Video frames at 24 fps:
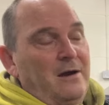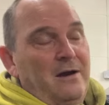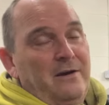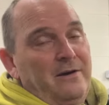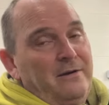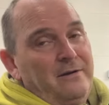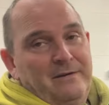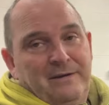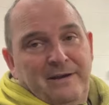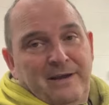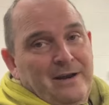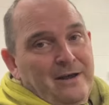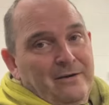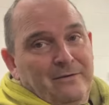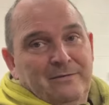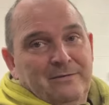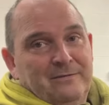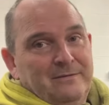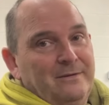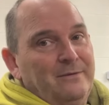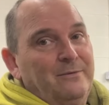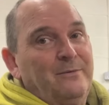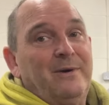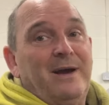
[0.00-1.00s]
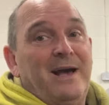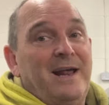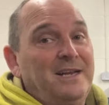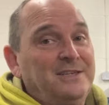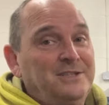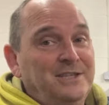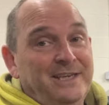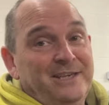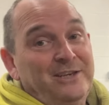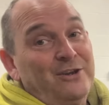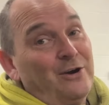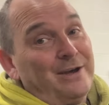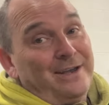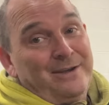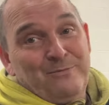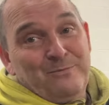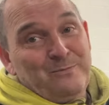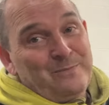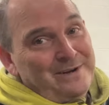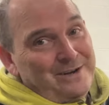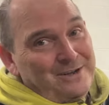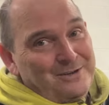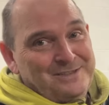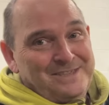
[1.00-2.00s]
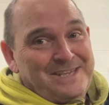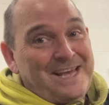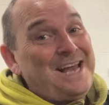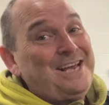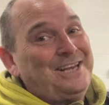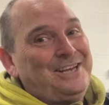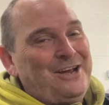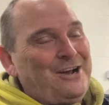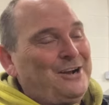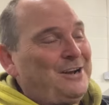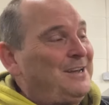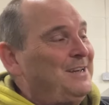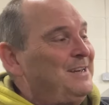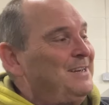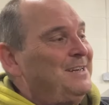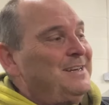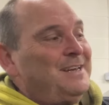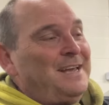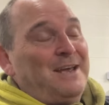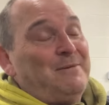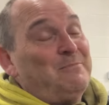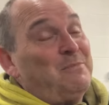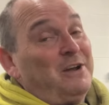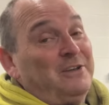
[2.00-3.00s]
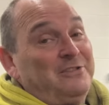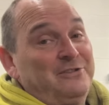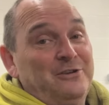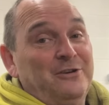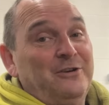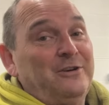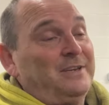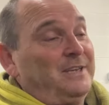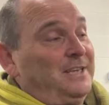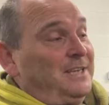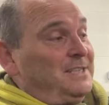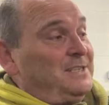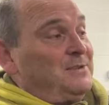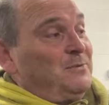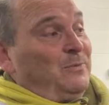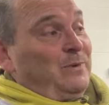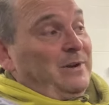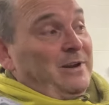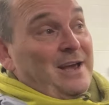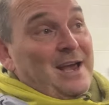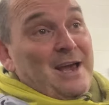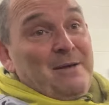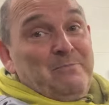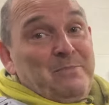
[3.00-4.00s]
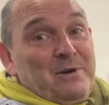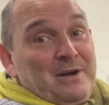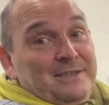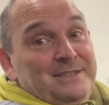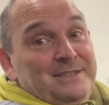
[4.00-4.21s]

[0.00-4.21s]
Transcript: I, you know, well, actually not even when I was that young, in my 30s, when I had my